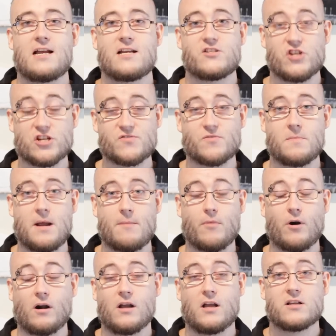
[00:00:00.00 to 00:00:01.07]
Just
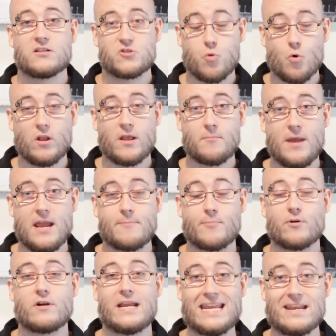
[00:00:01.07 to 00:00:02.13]
remember, toilet
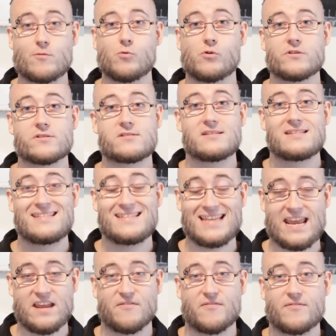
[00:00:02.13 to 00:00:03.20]
paper equals
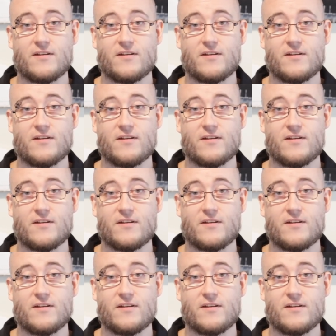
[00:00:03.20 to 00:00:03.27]
safe